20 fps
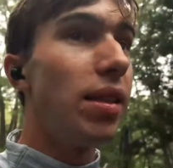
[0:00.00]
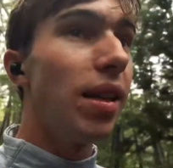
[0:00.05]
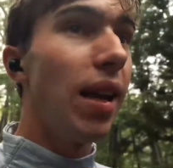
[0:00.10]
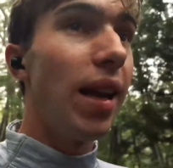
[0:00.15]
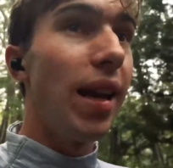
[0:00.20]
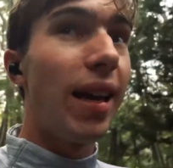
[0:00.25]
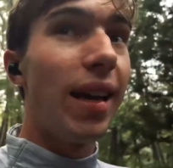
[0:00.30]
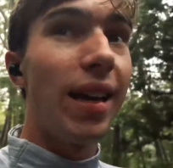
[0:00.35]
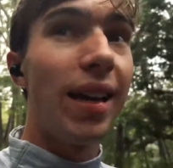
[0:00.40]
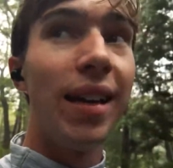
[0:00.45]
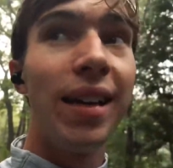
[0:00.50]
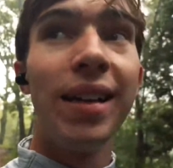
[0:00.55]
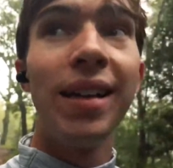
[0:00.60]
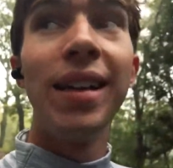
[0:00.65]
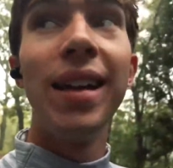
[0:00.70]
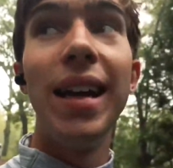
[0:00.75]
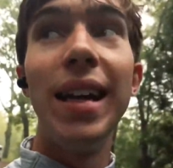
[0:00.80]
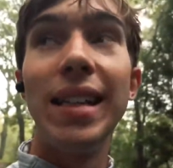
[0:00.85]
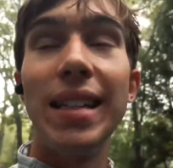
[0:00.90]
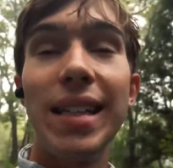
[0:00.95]
like,
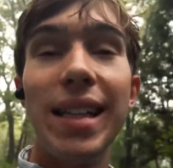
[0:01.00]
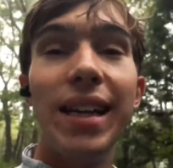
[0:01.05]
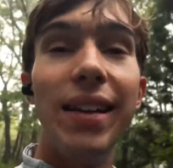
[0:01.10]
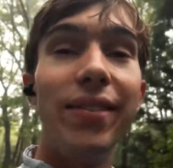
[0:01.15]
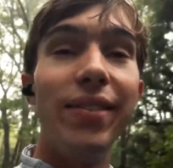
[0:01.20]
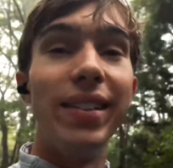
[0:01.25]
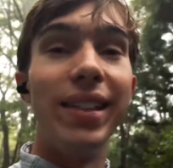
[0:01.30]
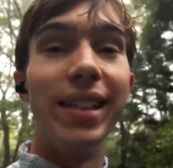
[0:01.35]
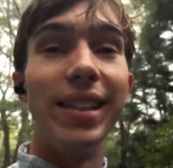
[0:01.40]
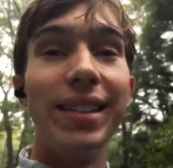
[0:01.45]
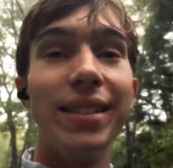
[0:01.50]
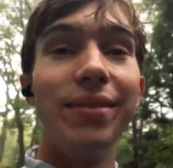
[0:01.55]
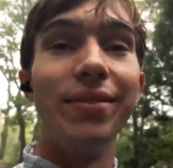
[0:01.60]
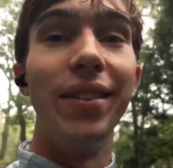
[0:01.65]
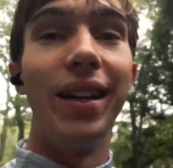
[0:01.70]
it's giving some